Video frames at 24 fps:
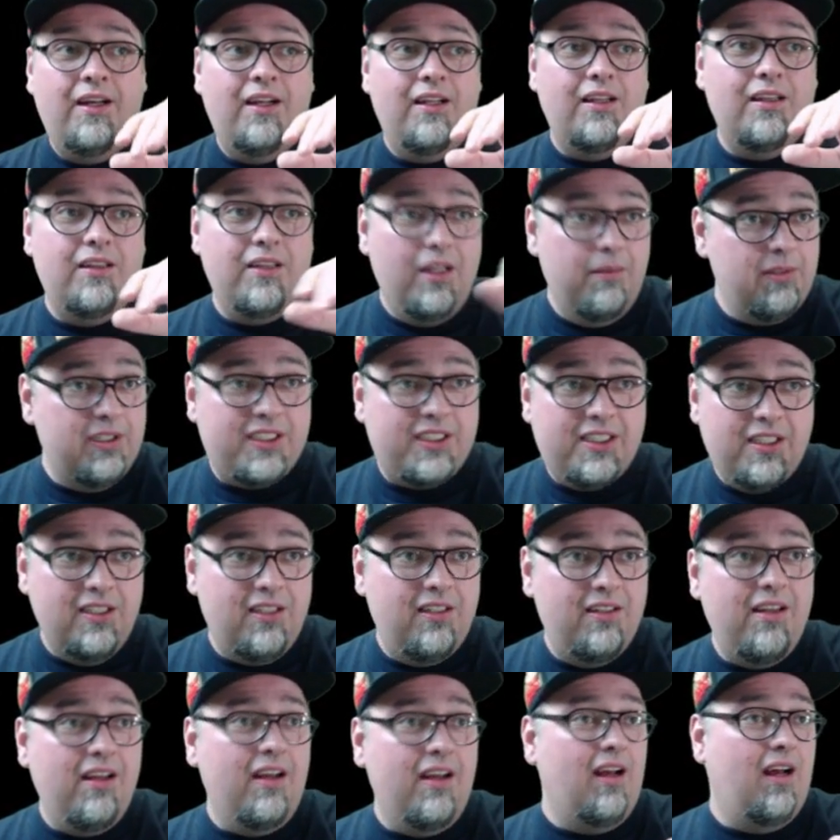limited
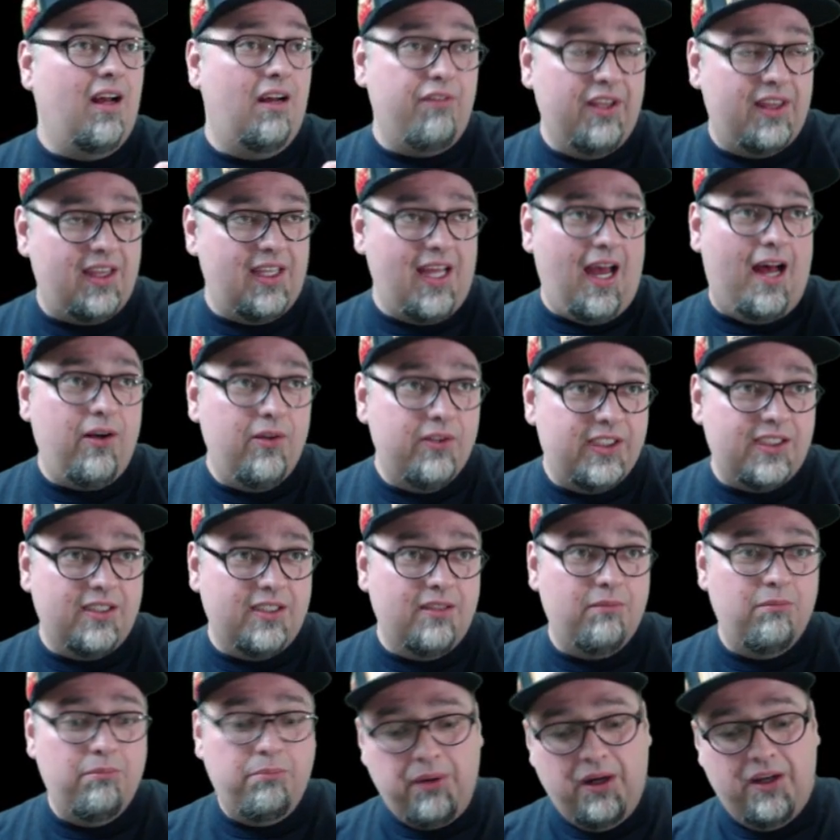of a
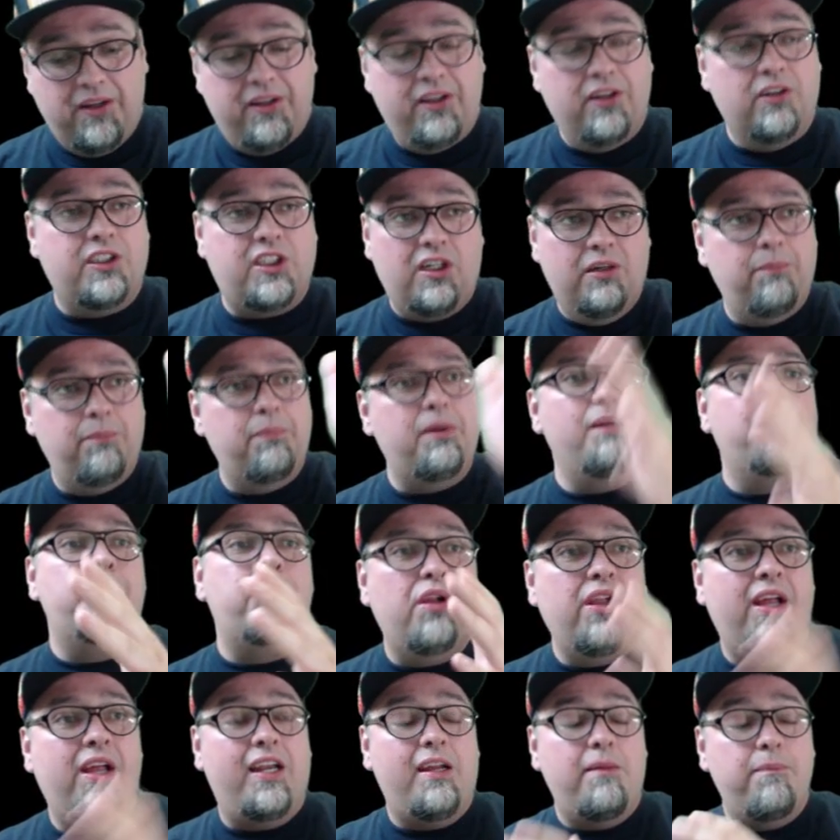thousand, but there's gonna be
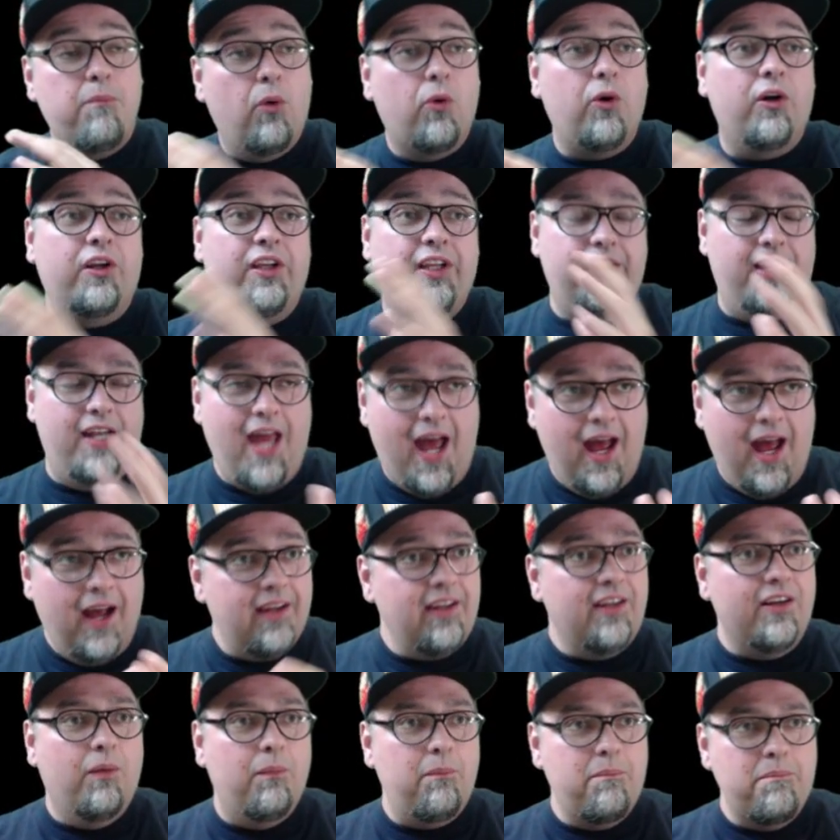plenty more than that, you
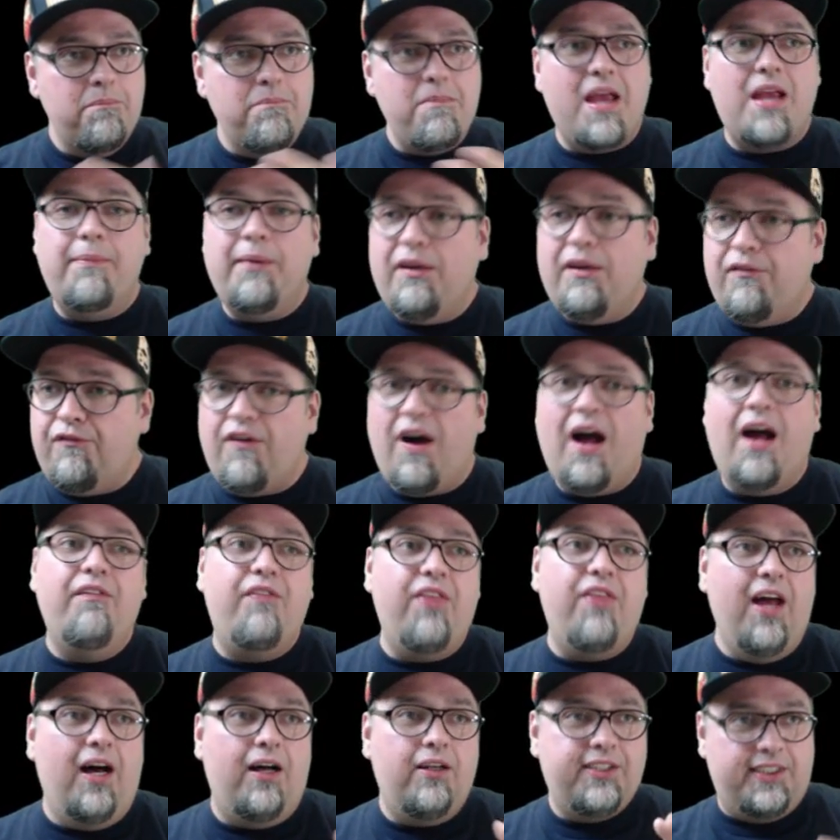know, maybe
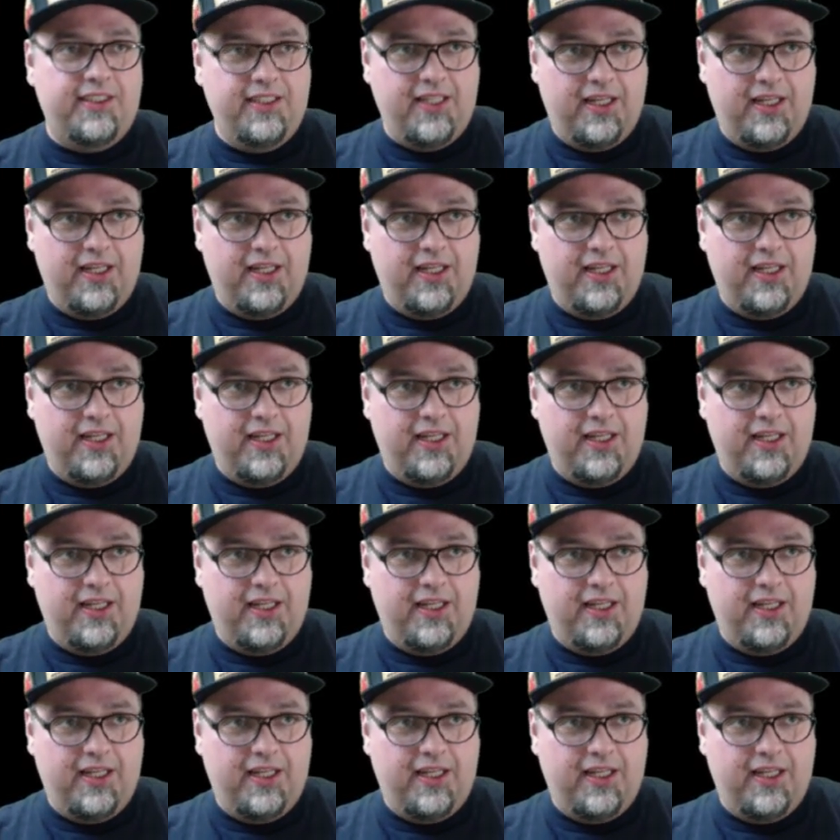5,000.